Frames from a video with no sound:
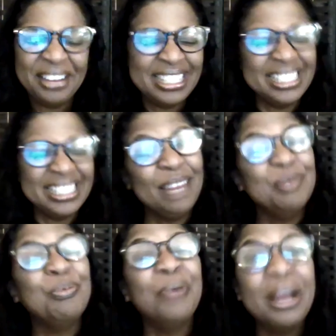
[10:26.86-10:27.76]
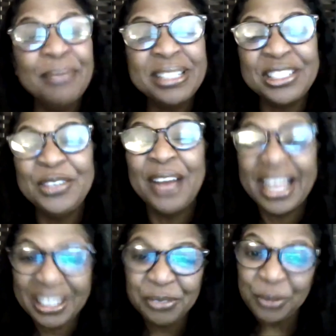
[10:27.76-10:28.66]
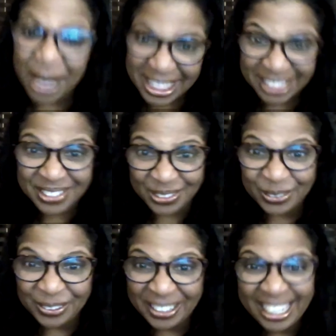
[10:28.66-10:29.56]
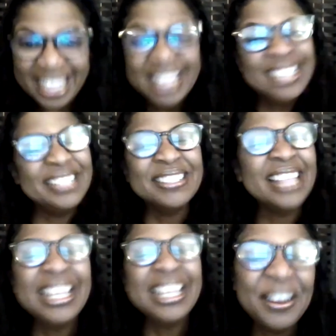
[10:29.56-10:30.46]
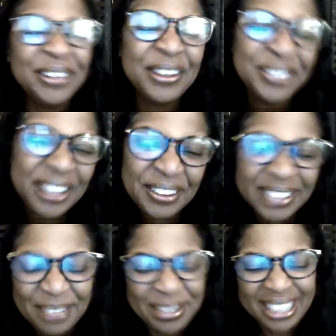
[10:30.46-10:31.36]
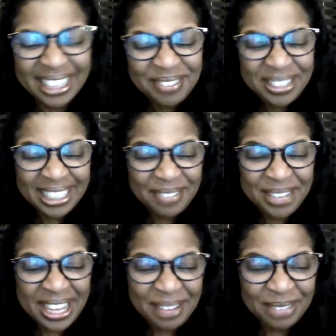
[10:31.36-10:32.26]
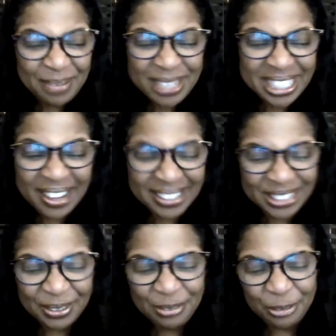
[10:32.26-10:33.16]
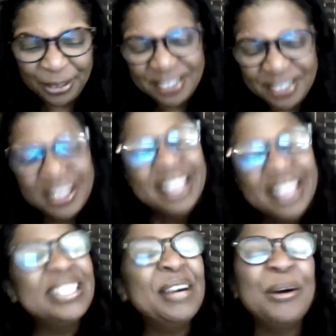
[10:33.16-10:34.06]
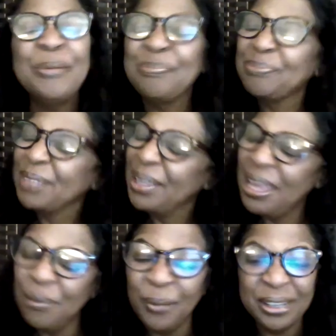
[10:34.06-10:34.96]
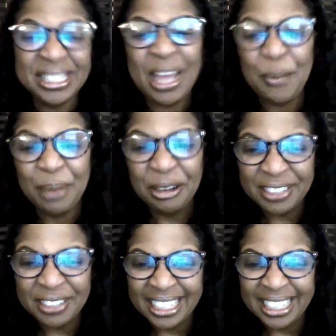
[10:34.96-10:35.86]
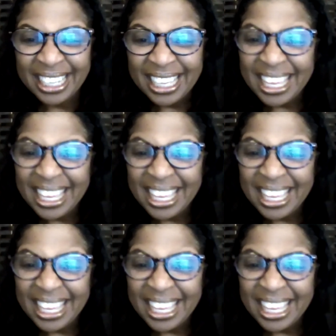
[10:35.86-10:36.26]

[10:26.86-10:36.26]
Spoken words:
I said, I promise you, I can write the story. She was like, no, let me talk to him for you. So it worked out perfectly.